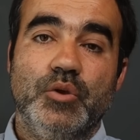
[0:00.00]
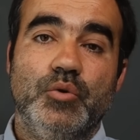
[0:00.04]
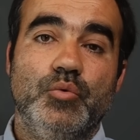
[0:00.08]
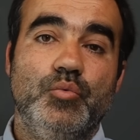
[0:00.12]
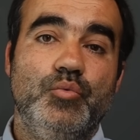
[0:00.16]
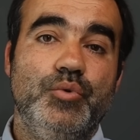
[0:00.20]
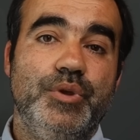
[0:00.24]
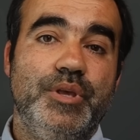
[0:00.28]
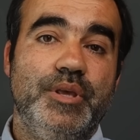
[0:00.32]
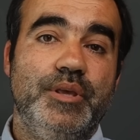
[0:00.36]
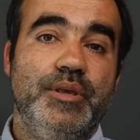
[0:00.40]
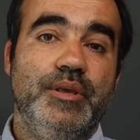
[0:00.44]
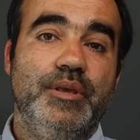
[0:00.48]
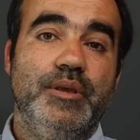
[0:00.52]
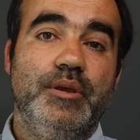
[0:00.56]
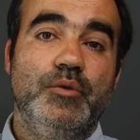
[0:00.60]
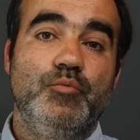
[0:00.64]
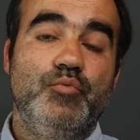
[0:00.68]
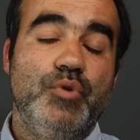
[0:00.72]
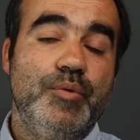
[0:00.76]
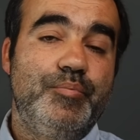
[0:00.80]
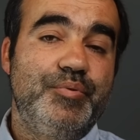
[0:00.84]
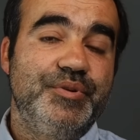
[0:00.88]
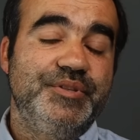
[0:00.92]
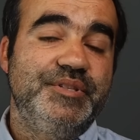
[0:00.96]
We
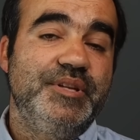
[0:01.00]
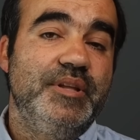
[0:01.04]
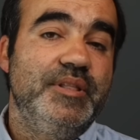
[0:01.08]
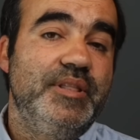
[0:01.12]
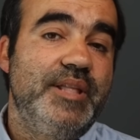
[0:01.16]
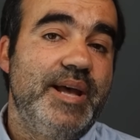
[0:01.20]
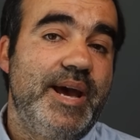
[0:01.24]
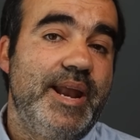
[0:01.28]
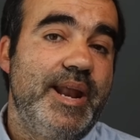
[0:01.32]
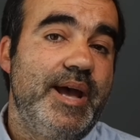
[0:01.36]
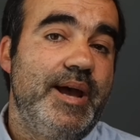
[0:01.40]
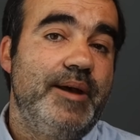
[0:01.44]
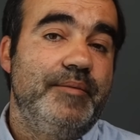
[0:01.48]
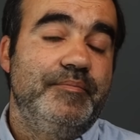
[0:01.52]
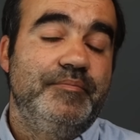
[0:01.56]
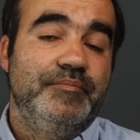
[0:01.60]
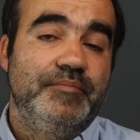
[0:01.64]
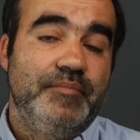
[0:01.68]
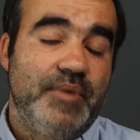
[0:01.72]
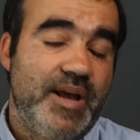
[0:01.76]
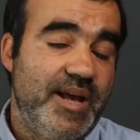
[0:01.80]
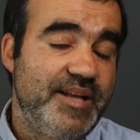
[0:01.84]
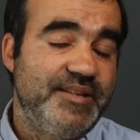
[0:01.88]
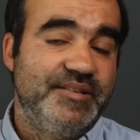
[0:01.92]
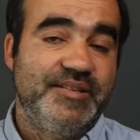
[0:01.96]
represent data
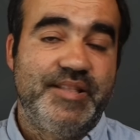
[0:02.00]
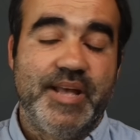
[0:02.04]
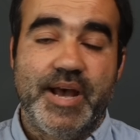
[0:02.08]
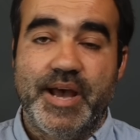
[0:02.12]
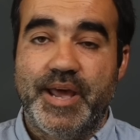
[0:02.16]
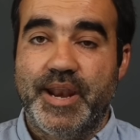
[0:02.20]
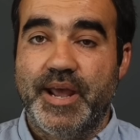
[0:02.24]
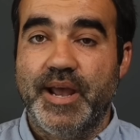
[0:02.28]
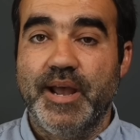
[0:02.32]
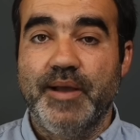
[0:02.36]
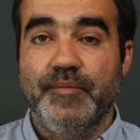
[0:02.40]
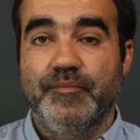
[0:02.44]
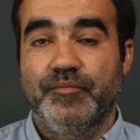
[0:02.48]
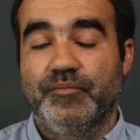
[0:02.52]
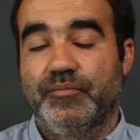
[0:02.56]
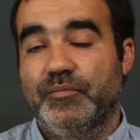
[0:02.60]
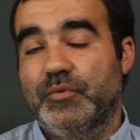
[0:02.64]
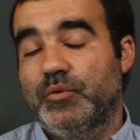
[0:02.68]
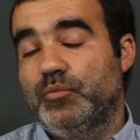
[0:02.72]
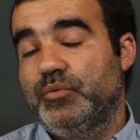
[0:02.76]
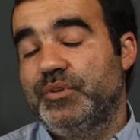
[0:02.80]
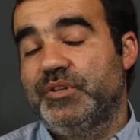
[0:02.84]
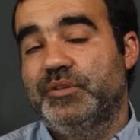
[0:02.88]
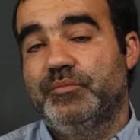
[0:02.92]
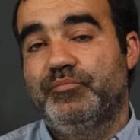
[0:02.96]
as data
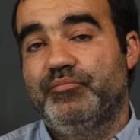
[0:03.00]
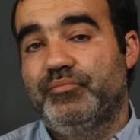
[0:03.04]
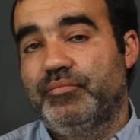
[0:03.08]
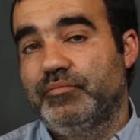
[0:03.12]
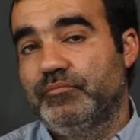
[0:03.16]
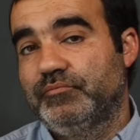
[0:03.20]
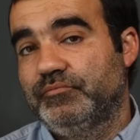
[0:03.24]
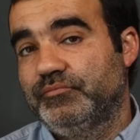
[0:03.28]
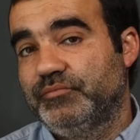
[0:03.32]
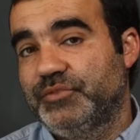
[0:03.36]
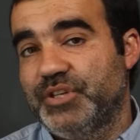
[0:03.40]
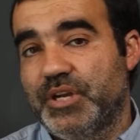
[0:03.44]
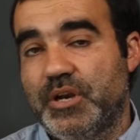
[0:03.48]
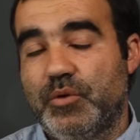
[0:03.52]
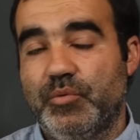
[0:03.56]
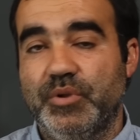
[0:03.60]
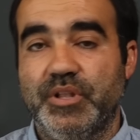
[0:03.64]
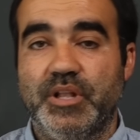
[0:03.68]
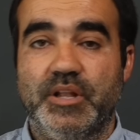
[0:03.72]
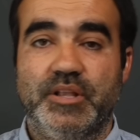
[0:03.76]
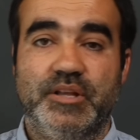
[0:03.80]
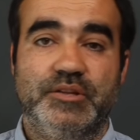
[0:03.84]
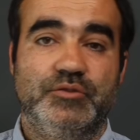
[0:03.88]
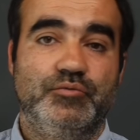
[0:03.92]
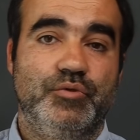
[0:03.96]
with generic
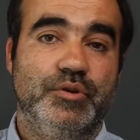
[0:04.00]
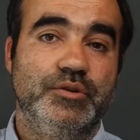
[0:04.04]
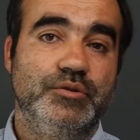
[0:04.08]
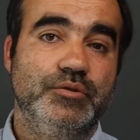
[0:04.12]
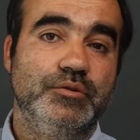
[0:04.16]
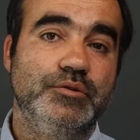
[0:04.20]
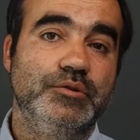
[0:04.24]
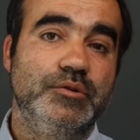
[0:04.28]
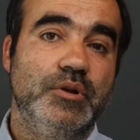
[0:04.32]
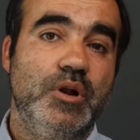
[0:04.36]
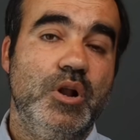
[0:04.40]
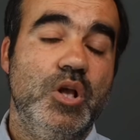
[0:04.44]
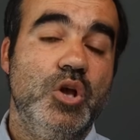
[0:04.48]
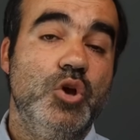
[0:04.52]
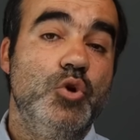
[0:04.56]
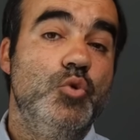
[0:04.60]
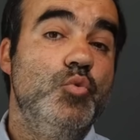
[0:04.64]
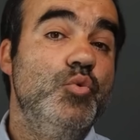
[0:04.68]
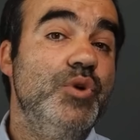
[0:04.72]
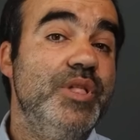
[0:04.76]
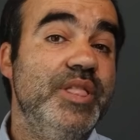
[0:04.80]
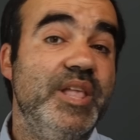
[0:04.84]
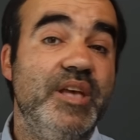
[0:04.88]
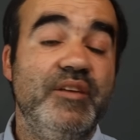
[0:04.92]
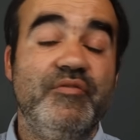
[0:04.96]
data structures.
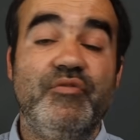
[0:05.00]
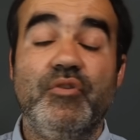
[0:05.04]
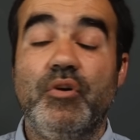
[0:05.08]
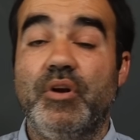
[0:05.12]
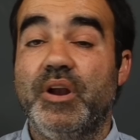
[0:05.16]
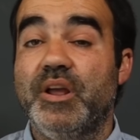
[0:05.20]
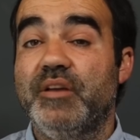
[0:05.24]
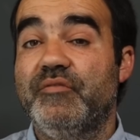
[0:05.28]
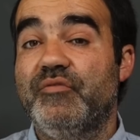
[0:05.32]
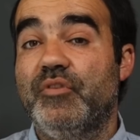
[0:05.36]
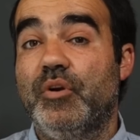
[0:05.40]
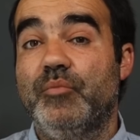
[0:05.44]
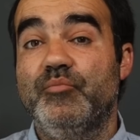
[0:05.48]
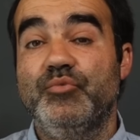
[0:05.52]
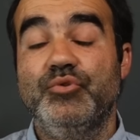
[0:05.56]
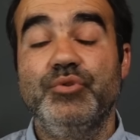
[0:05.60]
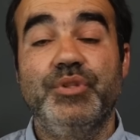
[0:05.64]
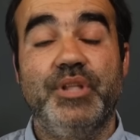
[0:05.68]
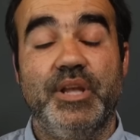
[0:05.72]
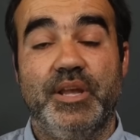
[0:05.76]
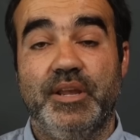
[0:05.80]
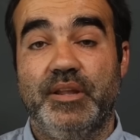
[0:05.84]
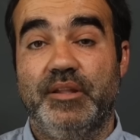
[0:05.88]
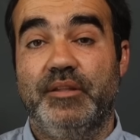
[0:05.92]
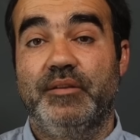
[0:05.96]
We never ever
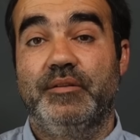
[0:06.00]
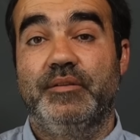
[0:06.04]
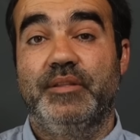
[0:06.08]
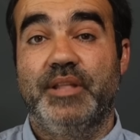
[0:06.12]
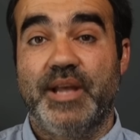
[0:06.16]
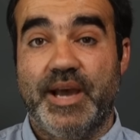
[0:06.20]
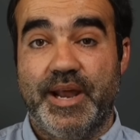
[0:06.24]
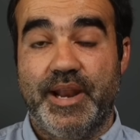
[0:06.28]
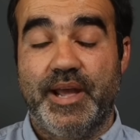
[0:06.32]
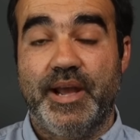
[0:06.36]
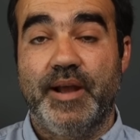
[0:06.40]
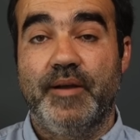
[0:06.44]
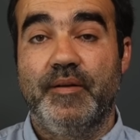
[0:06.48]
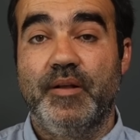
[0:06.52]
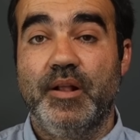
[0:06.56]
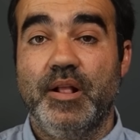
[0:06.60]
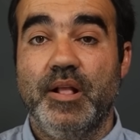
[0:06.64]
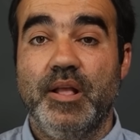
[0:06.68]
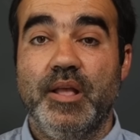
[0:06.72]
mutate data.